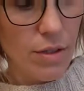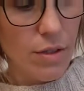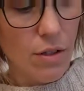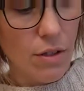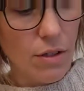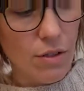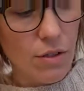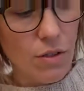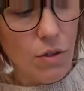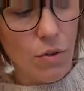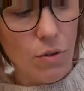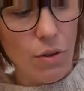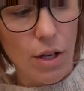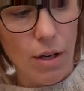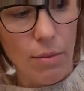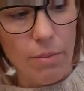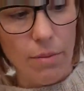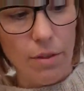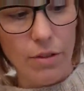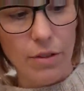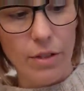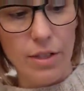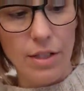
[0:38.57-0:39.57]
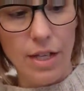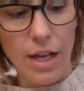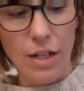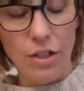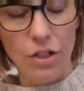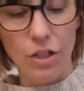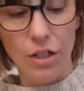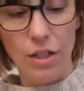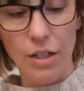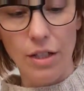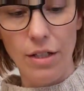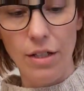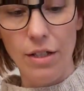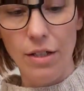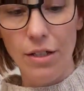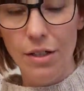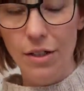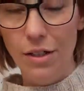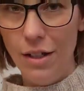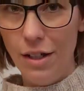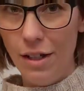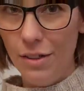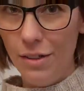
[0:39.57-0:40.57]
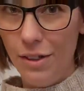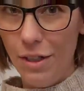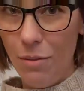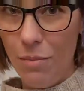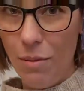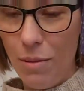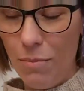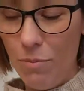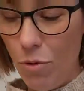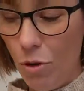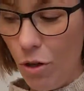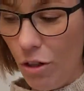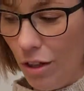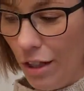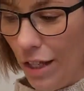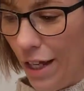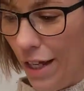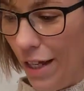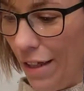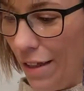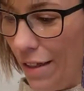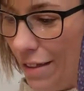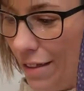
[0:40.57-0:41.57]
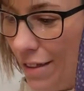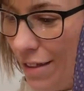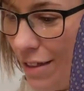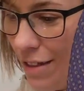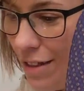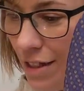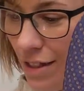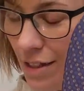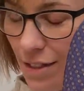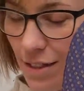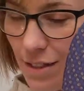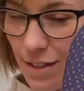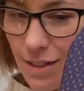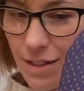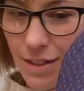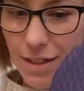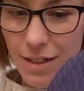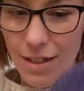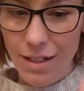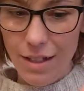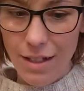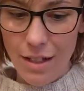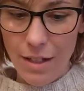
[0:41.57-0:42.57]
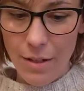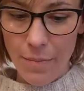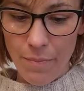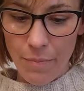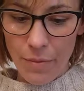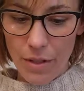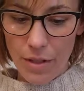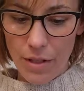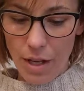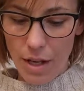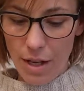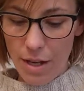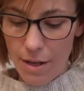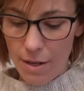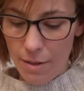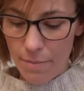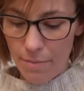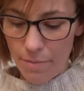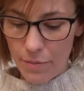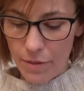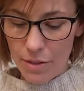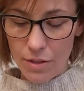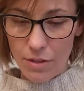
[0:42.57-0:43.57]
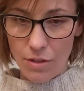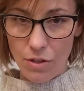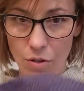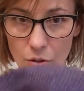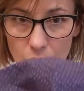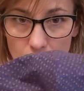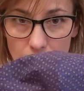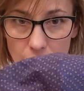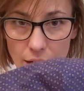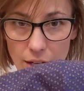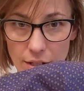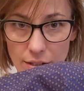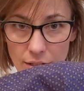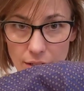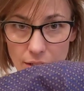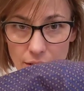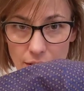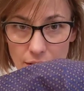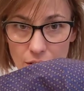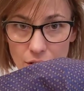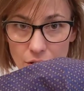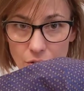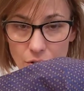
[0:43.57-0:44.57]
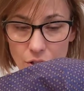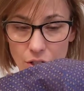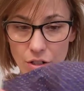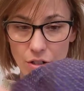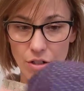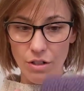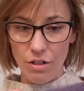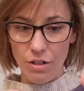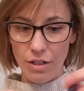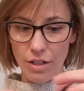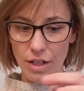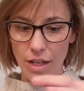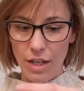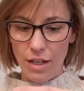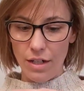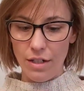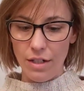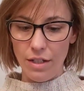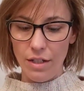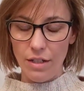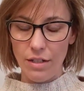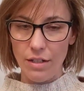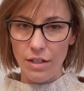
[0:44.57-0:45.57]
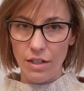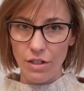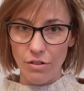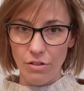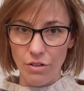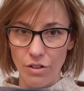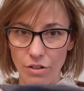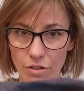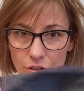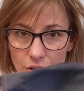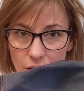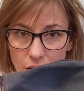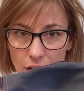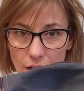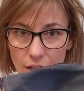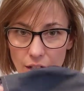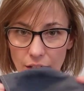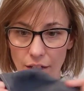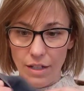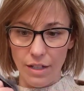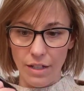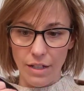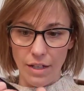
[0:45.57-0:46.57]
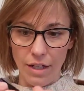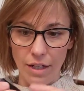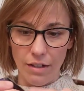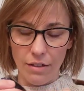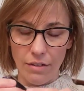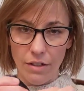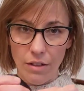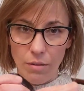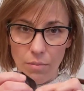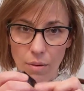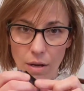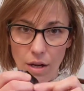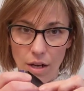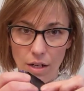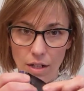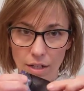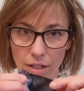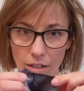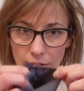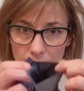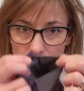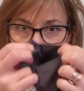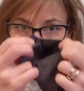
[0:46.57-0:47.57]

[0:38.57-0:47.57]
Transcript: it's all sewn up, there is actually a little bit more length to this. So it has an exterior and an interior lining and a little pocket